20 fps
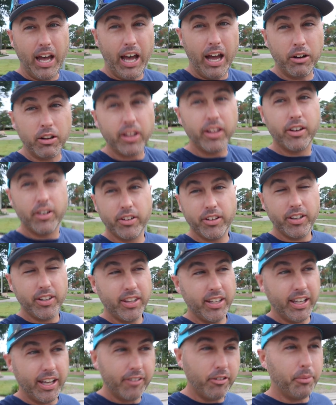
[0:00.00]
I literally
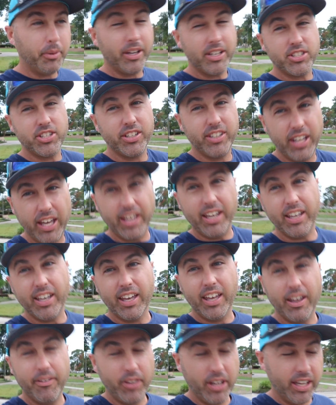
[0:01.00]
think everybody should take
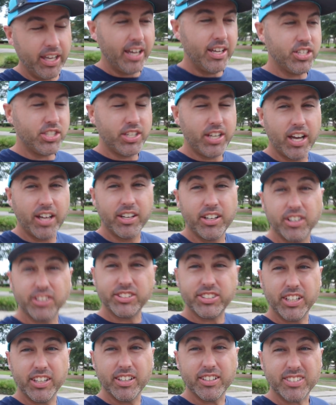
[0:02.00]
a vacation down here and
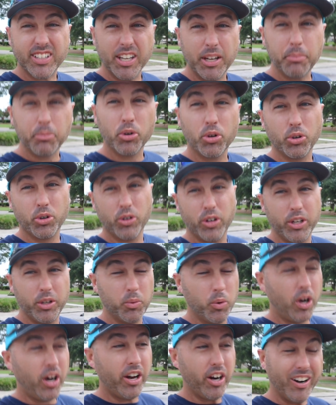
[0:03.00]
see this emerald
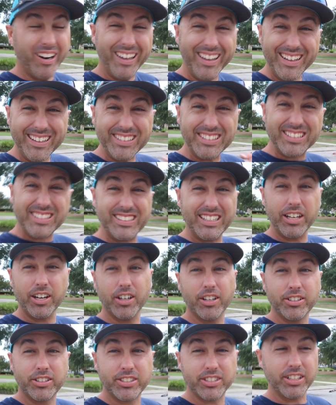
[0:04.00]
green water. It is
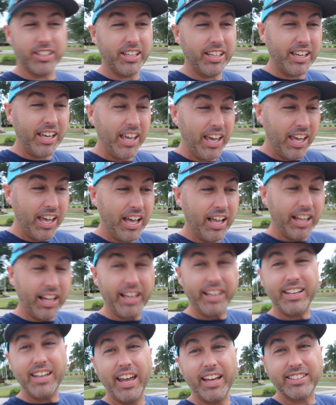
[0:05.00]
seriously
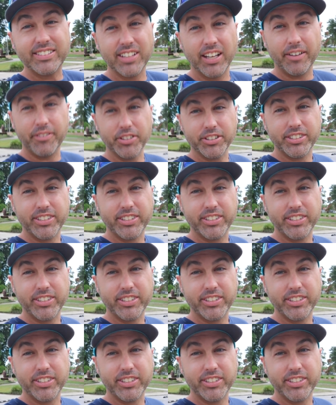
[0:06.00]
like next level